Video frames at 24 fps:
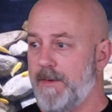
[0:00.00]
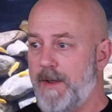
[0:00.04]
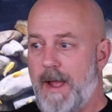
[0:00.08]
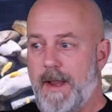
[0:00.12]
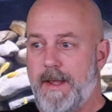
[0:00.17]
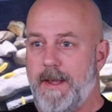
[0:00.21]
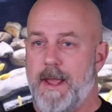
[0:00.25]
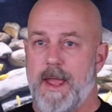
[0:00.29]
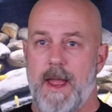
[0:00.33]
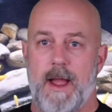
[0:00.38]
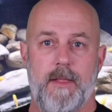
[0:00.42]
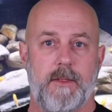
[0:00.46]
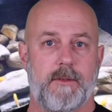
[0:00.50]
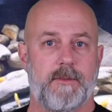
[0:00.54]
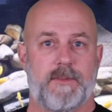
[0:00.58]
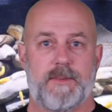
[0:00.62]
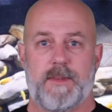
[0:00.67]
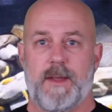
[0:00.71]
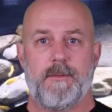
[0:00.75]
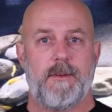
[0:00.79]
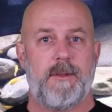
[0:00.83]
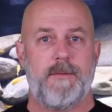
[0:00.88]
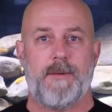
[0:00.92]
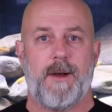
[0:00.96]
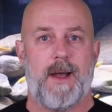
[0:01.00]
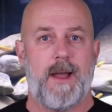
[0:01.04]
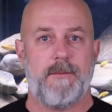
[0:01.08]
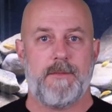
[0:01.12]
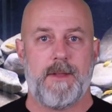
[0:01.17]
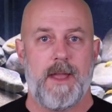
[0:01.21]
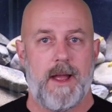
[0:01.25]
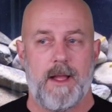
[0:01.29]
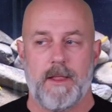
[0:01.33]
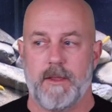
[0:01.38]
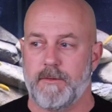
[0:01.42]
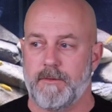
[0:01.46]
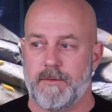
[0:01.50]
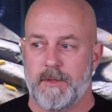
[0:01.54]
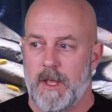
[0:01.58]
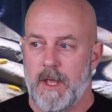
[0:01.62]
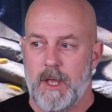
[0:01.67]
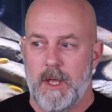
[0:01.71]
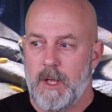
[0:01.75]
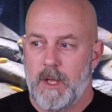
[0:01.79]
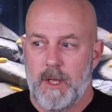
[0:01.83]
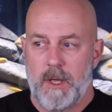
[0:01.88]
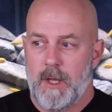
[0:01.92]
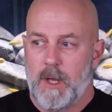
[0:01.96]
90 gallons, 75 gallons.
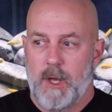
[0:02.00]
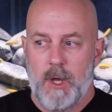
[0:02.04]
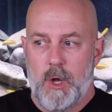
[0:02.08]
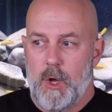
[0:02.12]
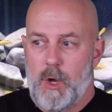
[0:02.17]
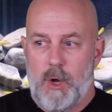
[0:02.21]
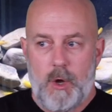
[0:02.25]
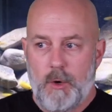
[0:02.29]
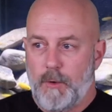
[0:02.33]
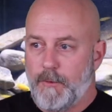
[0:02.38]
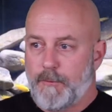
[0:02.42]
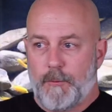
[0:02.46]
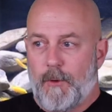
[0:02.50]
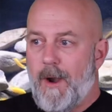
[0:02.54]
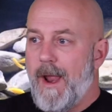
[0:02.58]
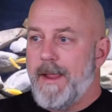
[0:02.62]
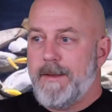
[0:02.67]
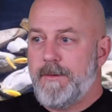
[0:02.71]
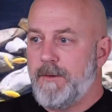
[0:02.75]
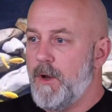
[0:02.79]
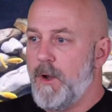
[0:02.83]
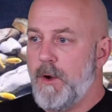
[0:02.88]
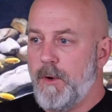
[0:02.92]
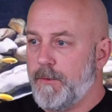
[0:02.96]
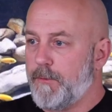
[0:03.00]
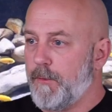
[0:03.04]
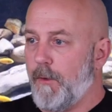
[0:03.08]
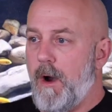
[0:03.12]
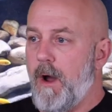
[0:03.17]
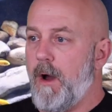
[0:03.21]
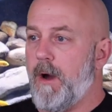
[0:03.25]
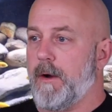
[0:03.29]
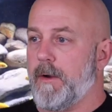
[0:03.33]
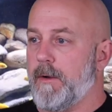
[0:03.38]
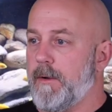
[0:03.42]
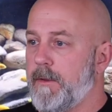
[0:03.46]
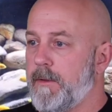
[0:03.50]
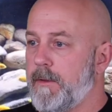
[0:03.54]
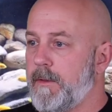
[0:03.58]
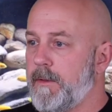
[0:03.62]
Who's right and who's wrong?